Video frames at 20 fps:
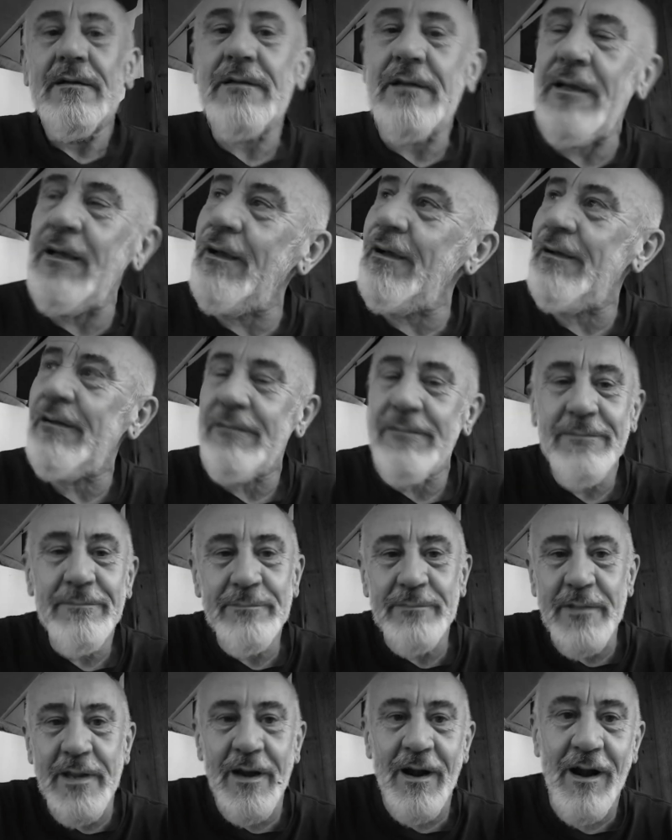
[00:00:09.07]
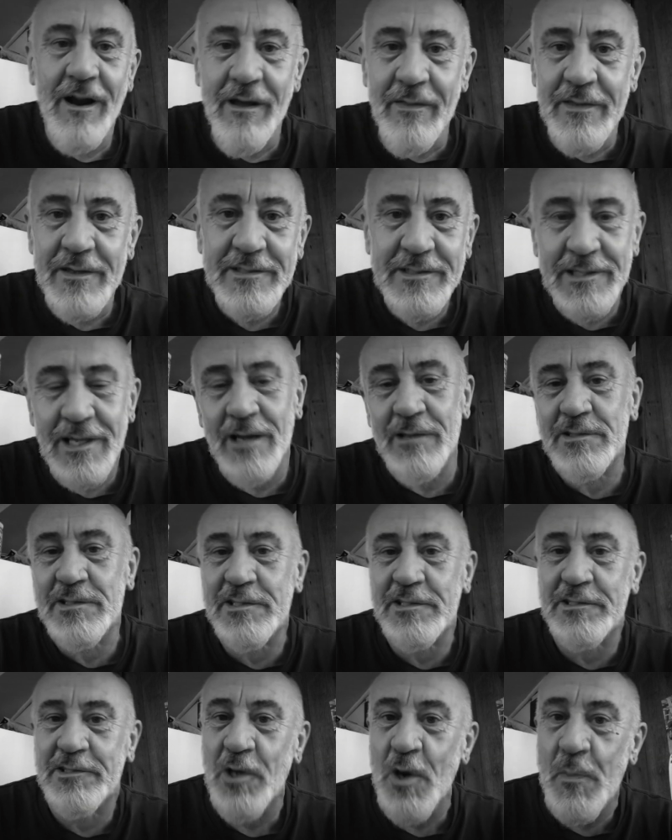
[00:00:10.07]
You know, this is how
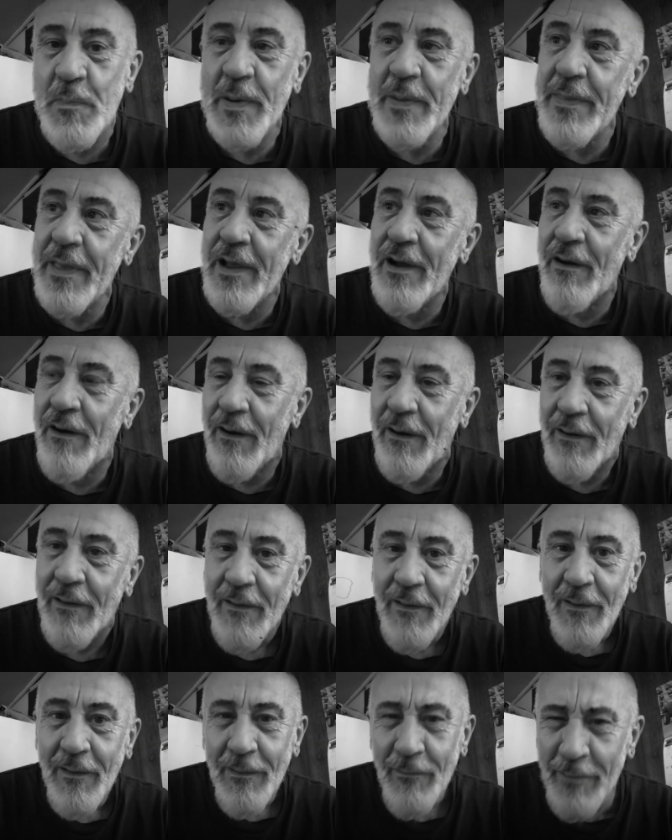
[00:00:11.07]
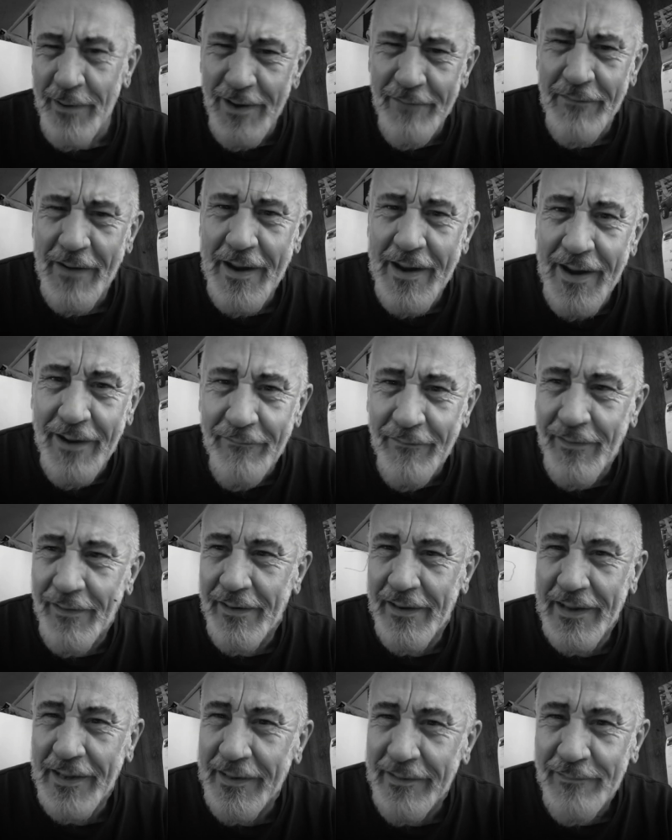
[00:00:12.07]
stupid they are. I wonder if I ever
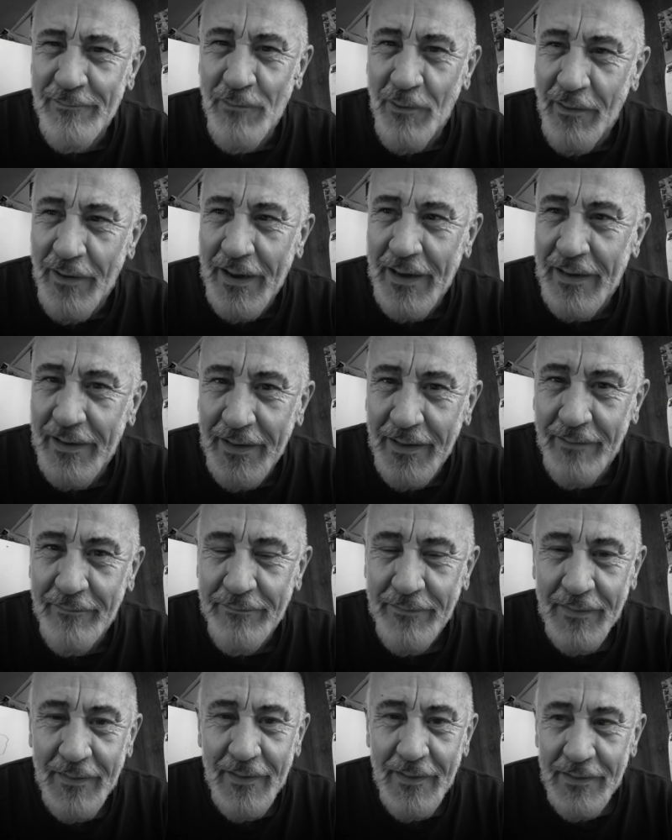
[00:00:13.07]
hidden where I live.